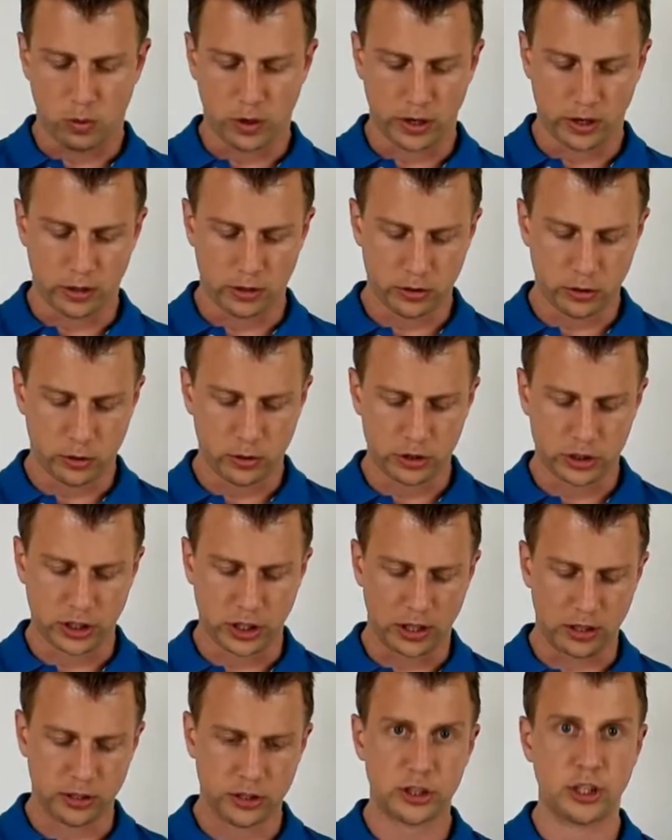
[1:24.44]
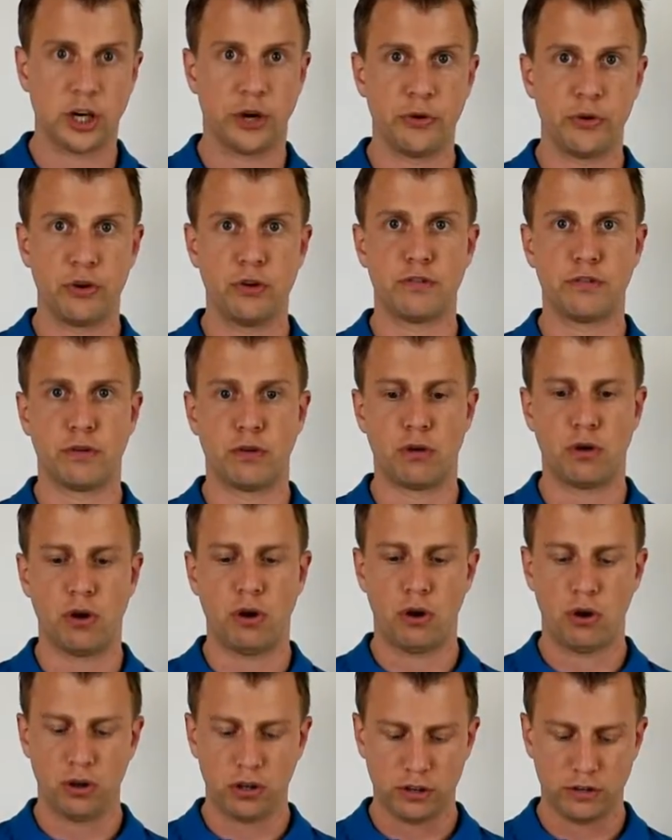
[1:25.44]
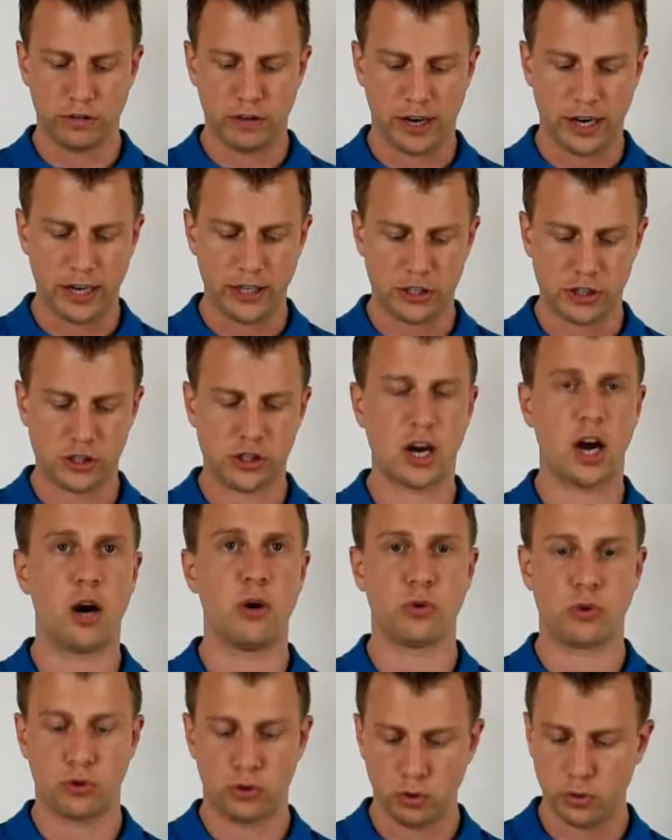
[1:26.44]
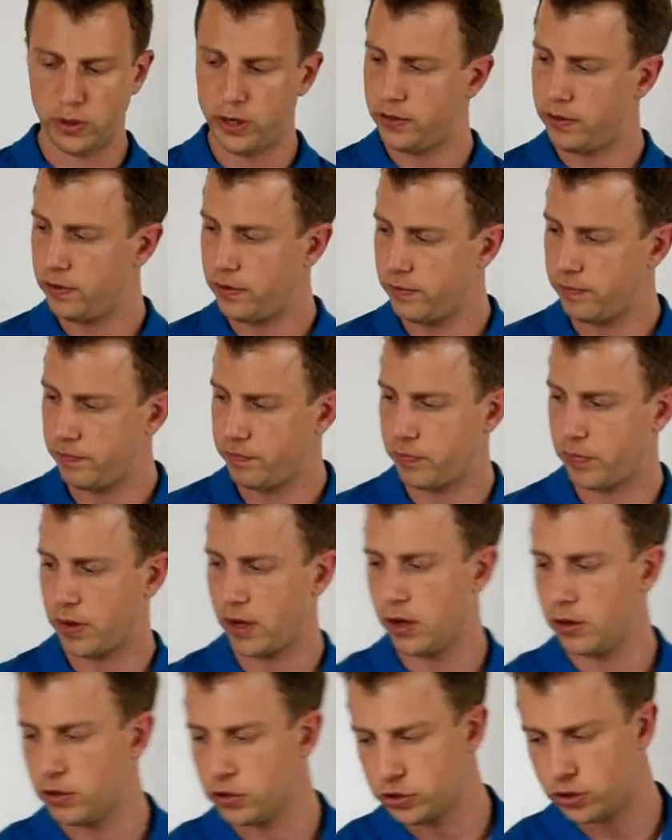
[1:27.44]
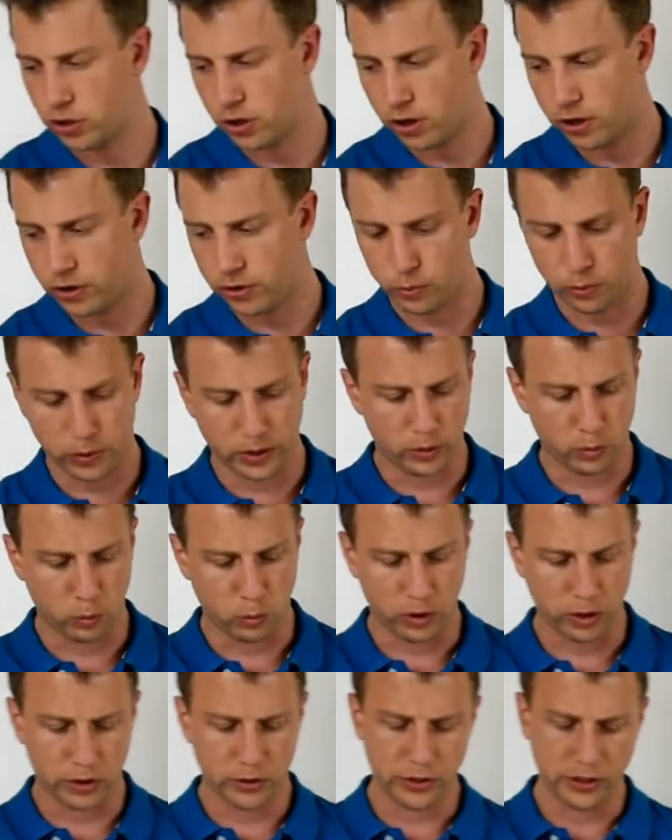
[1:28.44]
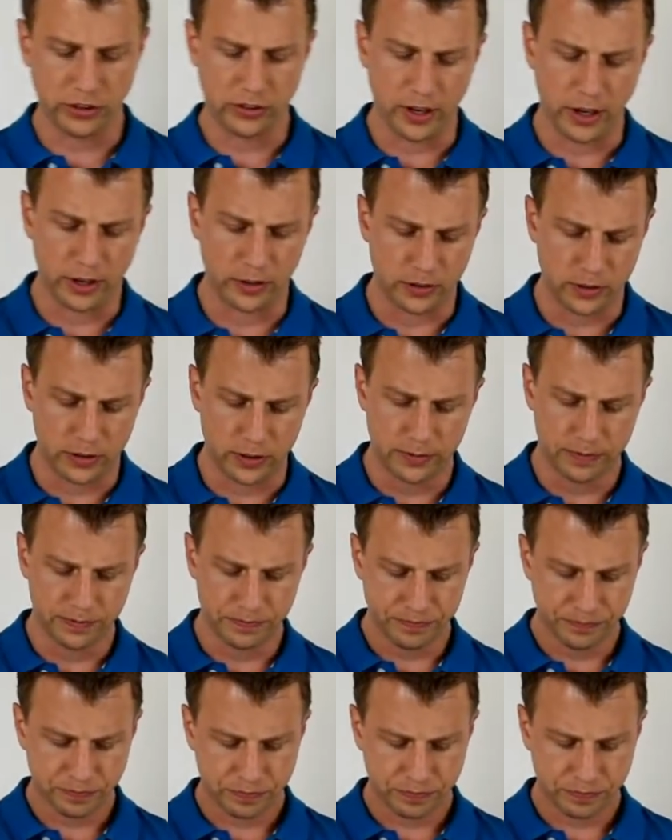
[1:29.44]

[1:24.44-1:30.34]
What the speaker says: What I'll do is I'll show you for all devices how to do it. I'll start with the water detector.